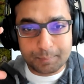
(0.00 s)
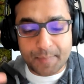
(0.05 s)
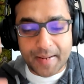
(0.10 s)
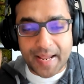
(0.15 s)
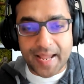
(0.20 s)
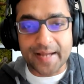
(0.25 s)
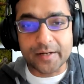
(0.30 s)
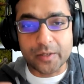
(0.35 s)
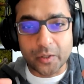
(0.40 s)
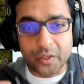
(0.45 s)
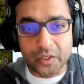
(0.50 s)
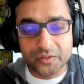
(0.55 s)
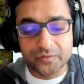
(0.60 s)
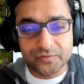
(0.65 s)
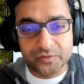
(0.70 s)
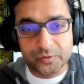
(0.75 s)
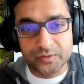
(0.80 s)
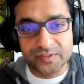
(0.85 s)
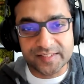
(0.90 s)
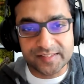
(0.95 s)
pack all
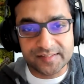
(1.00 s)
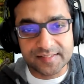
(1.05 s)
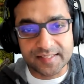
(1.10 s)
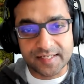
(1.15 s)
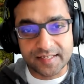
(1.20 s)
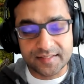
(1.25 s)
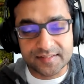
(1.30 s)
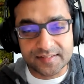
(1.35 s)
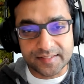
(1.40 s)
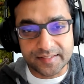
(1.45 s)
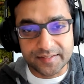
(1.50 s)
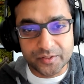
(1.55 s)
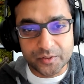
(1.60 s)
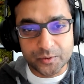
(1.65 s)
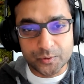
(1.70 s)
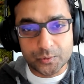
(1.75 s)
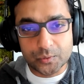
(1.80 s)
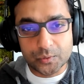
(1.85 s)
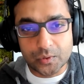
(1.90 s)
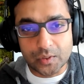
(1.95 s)
of those insights
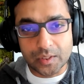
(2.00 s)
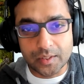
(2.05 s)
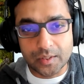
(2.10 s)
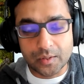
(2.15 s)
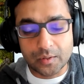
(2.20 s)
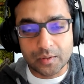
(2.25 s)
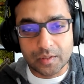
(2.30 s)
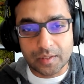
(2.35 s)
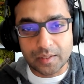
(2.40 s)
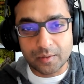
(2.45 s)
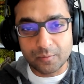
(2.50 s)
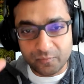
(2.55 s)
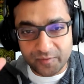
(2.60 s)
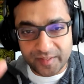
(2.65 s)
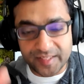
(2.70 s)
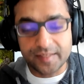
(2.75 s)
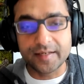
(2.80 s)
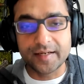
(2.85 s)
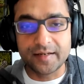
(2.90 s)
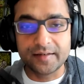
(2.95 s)
into uh, a
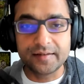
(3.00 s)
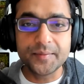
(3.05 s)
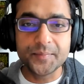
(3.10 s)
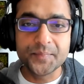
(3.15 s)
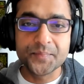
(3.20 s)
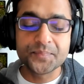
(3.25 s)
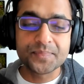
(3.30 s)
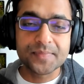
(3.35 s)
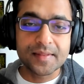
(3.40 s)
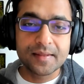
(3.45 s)
weekend